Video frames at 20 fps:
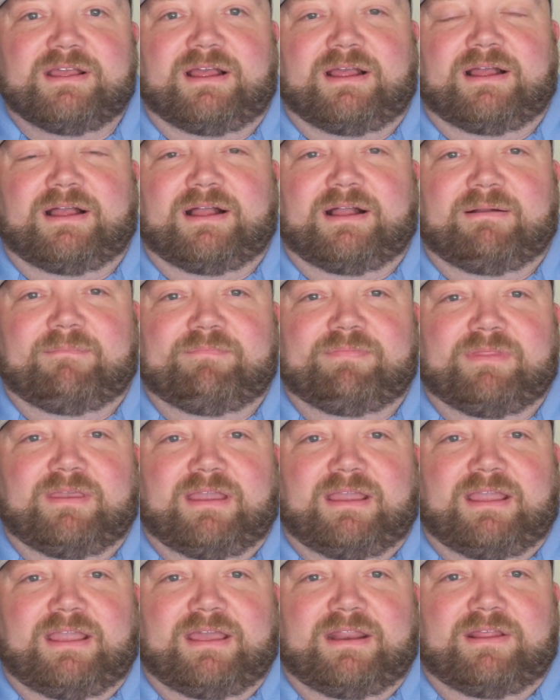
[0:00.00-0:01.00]

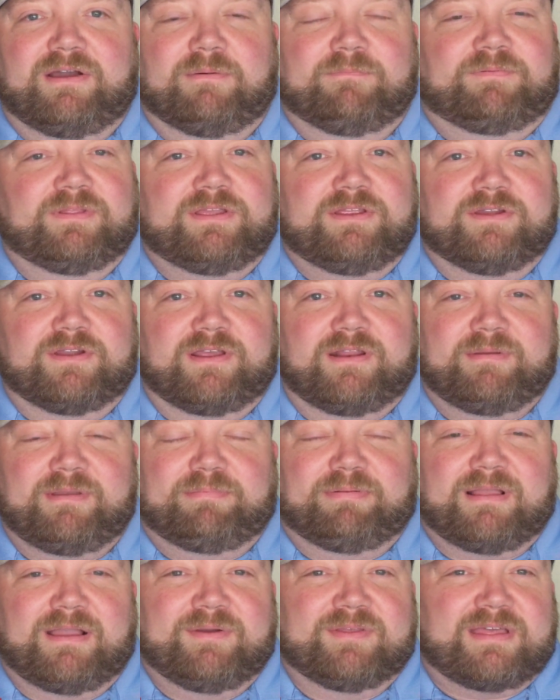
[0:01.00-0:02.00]
And hopefully you're going
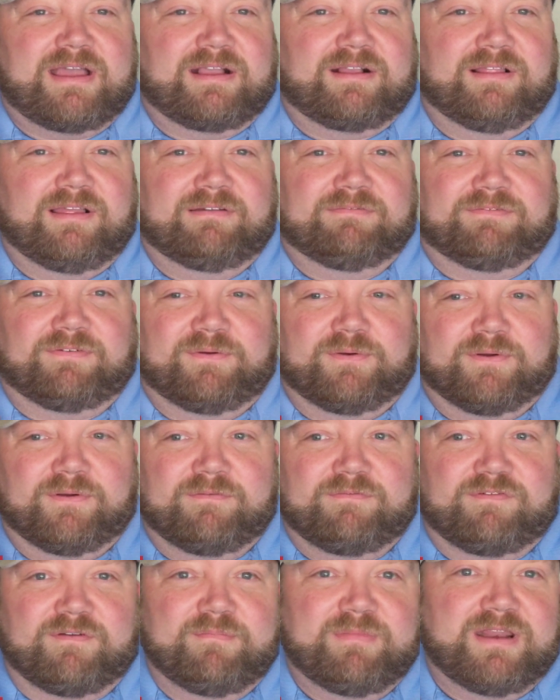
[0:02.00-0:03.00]
to be playing with that glove
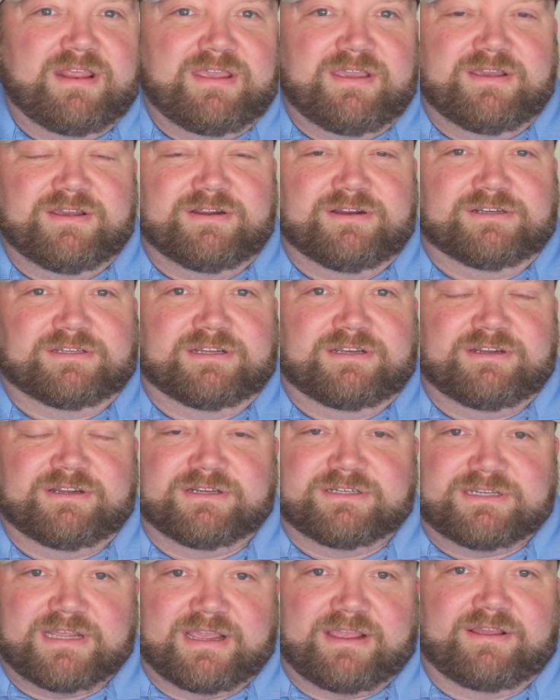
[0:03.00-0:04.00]
for many years, and
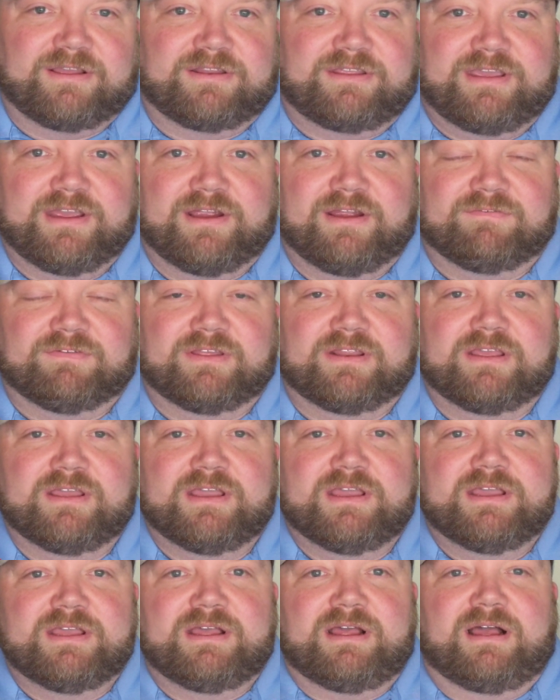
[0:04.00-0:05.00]
you're going to take good care of
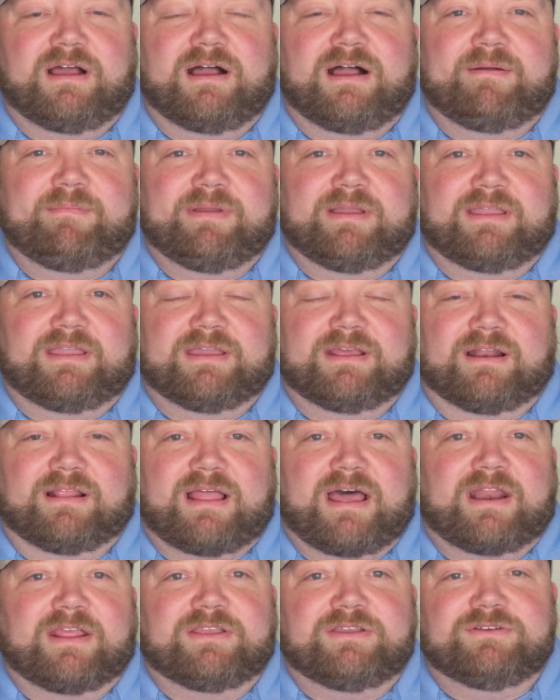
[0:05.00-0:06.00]
it and get a
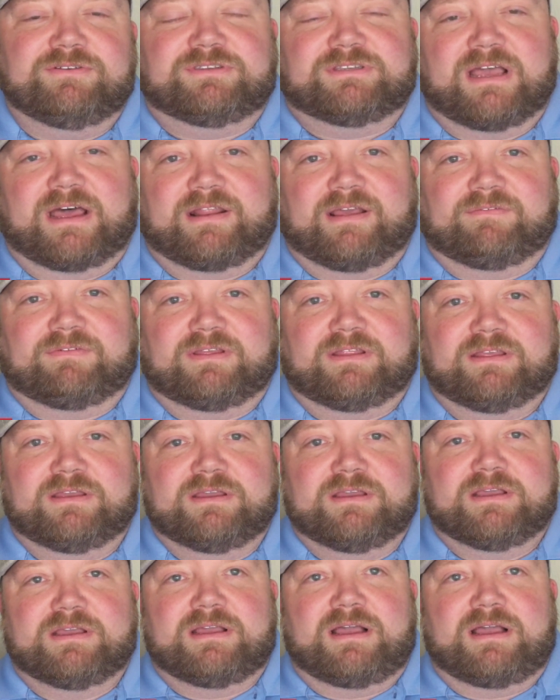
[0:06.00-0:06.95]
lot of use out of it.